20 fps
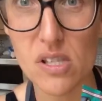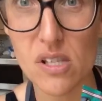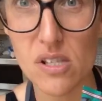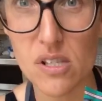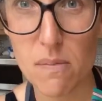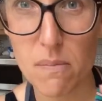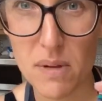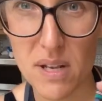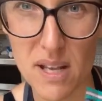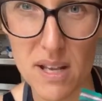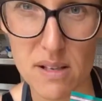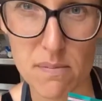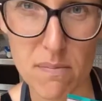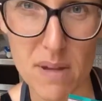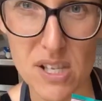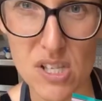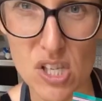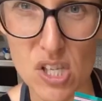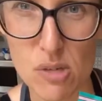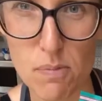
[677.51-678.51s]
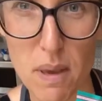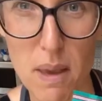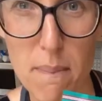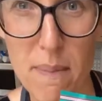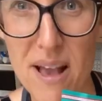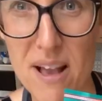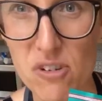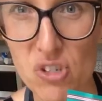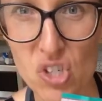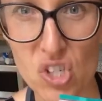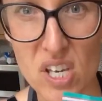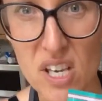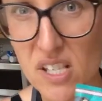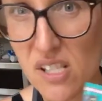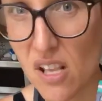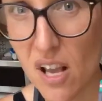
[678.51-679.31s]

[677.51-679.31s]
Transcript: somebody messaged me about sheets.